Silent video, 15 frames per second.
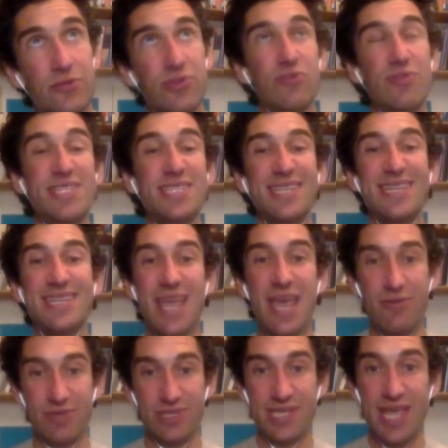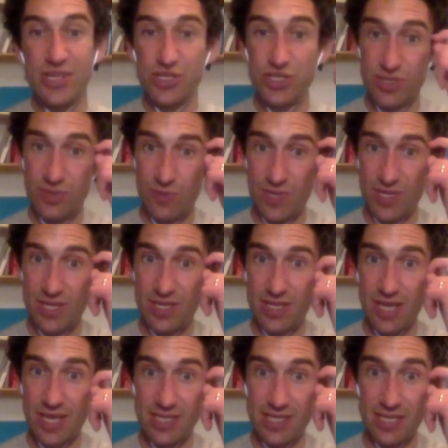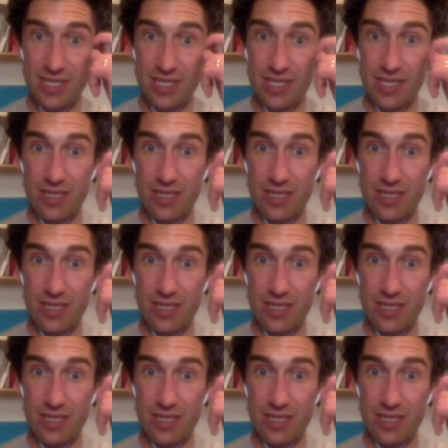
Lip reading: is an inherent tension with the idea